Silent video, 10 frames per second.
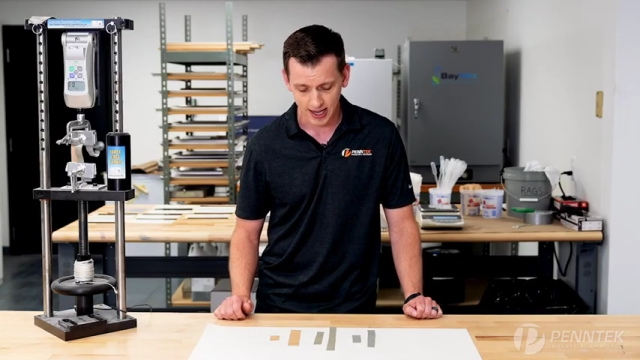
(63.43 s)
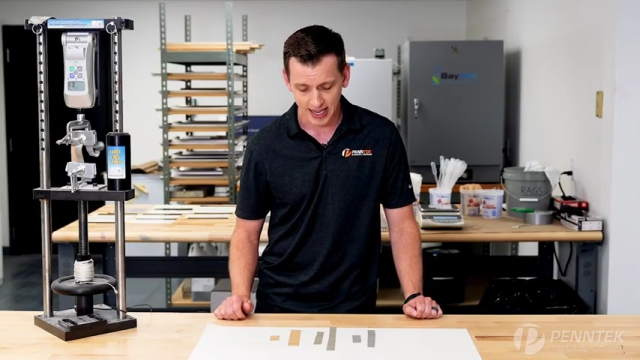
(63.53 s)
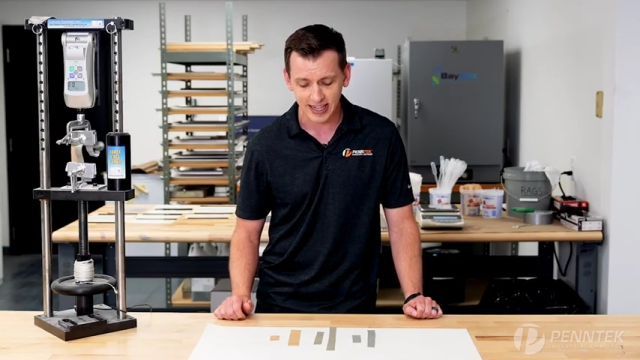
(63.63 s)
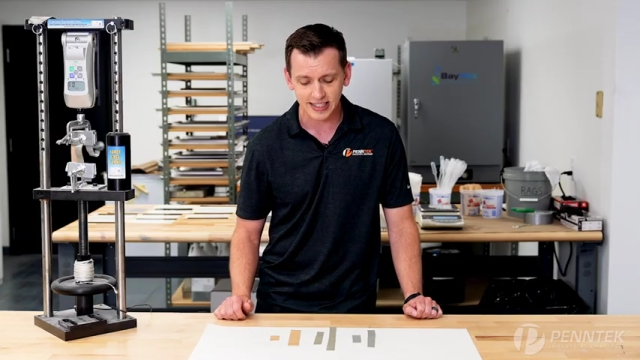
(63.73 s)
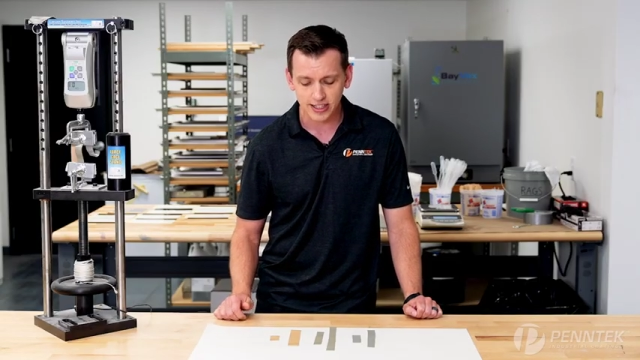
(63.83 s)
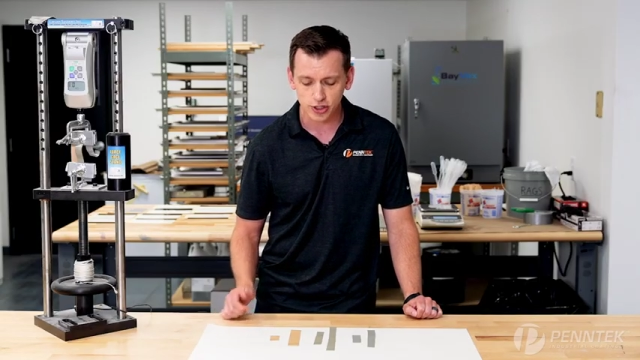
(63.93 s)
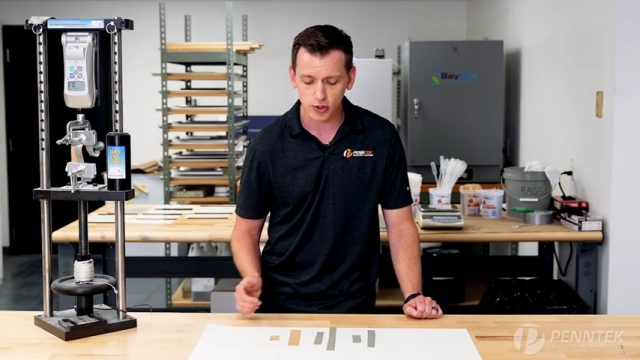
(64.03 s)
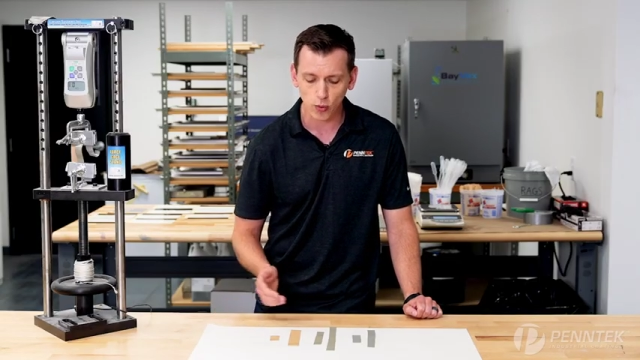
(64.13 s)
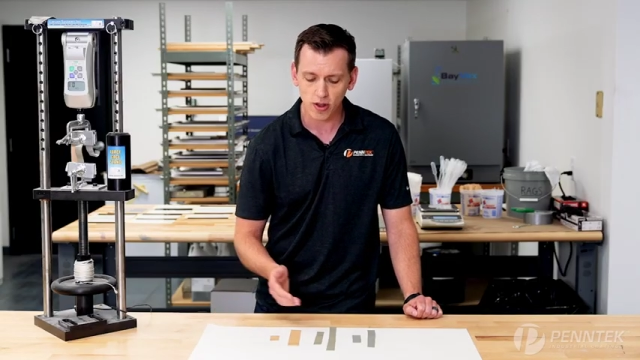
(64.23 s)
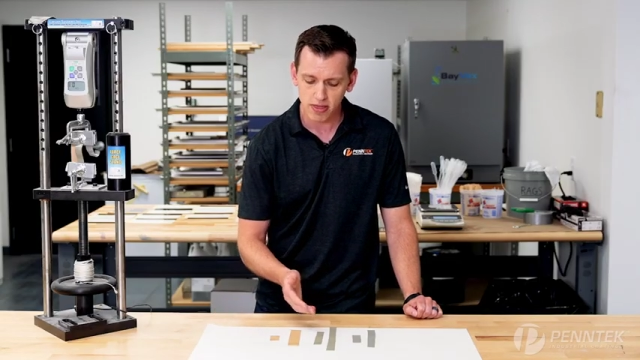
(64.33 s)
In
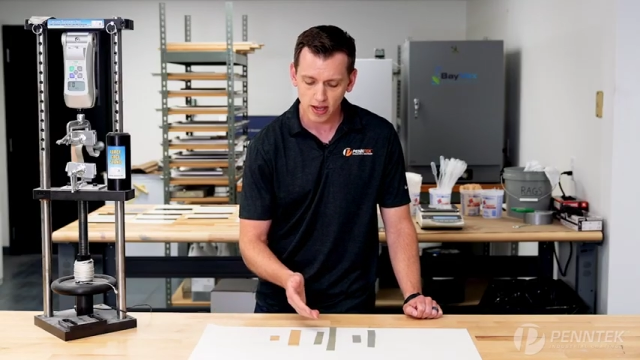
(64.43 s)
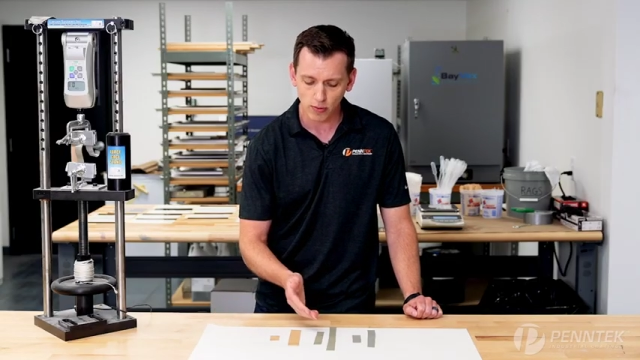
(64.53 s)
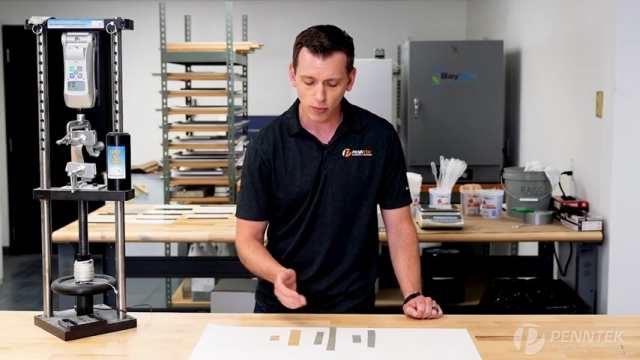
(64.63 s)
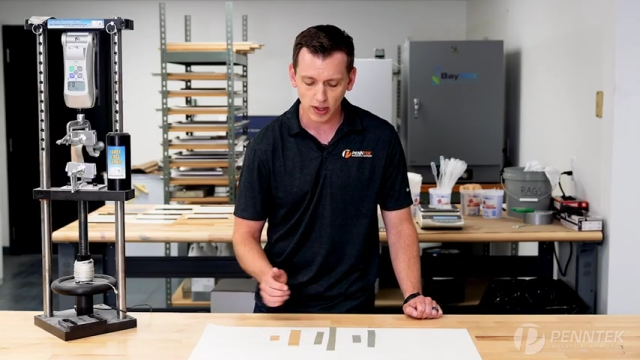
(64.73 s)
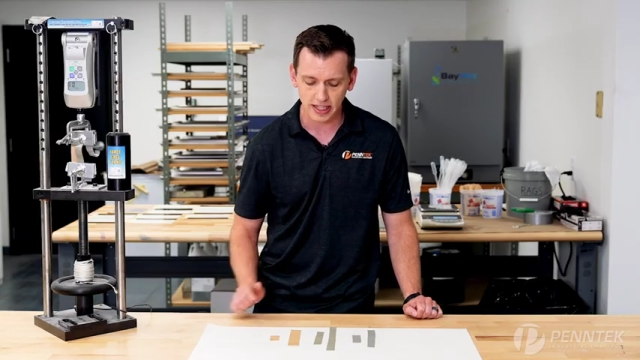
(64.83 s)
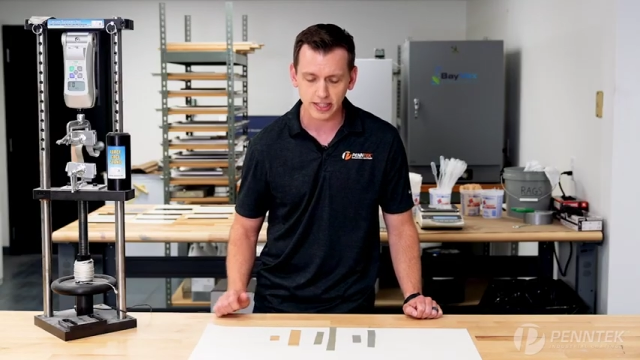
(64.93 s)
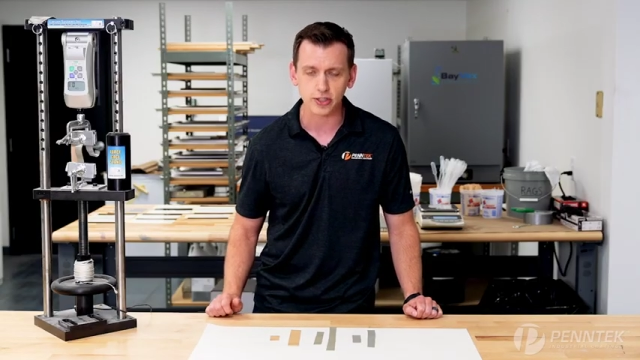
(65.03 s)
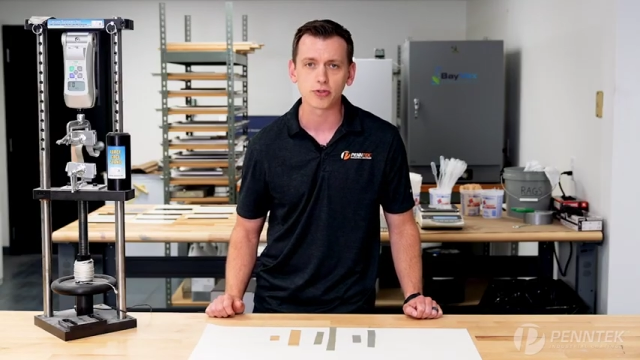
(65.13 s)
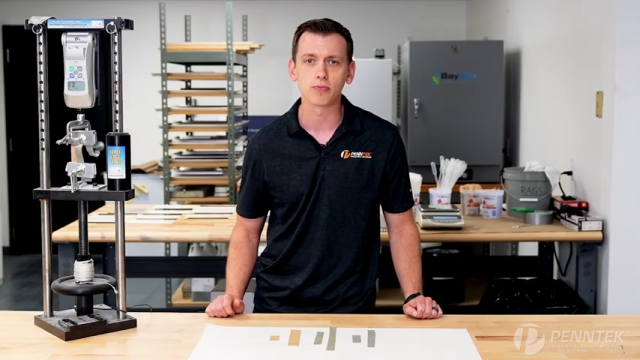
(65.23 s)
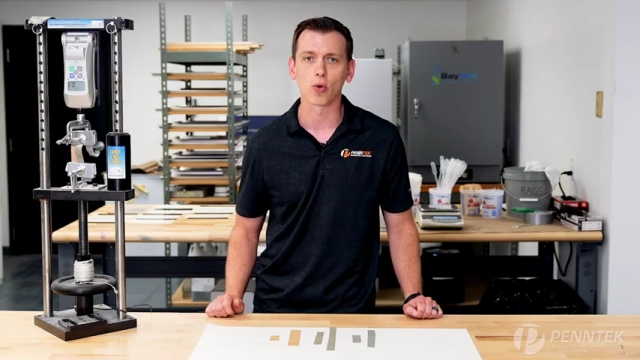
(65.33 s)
addition, one thing we're running
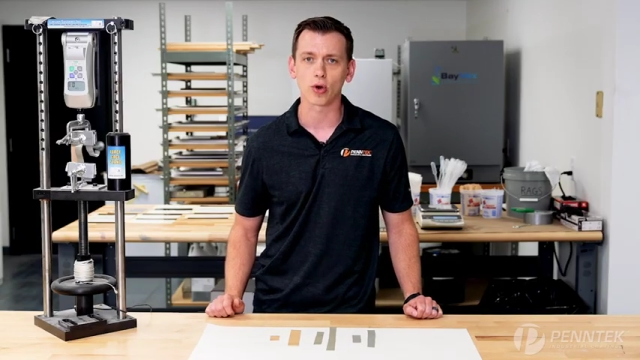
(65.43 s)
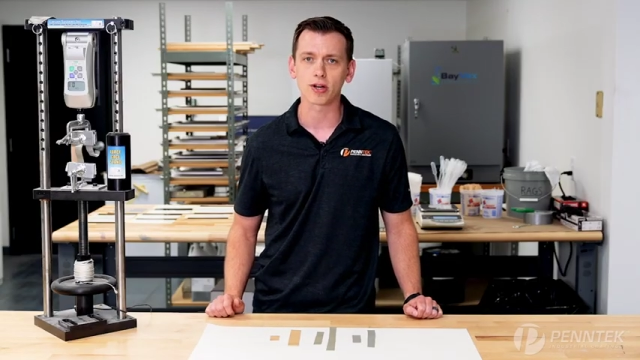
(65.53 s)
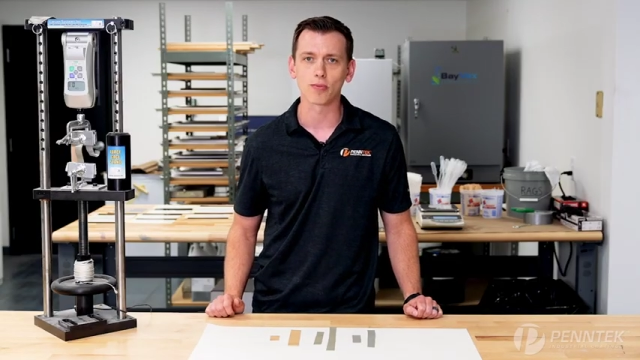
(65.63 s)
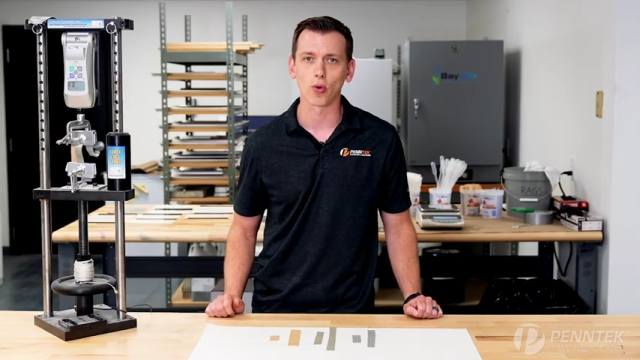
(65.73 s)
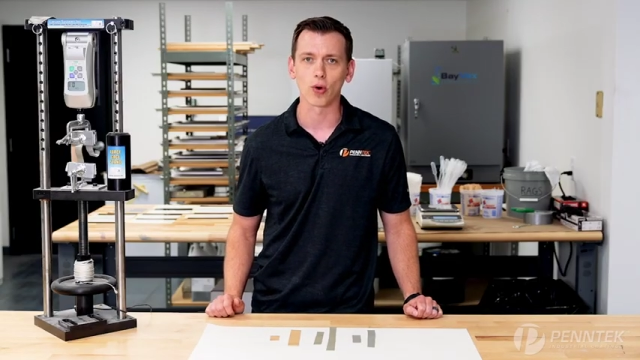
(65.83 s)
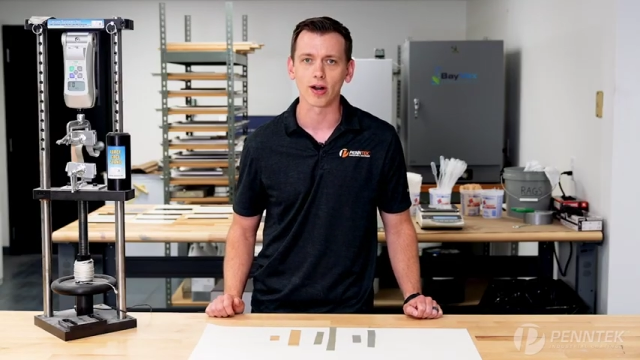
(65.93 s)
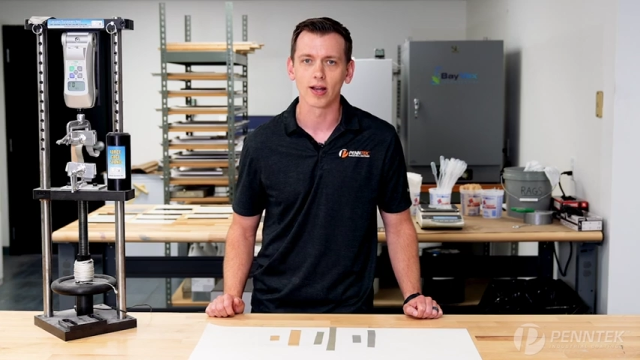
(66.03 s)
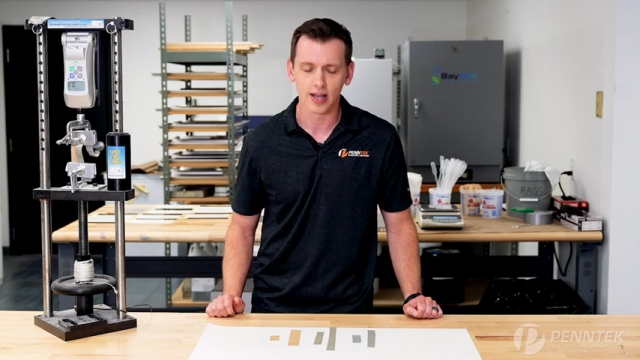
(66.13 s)
into more and more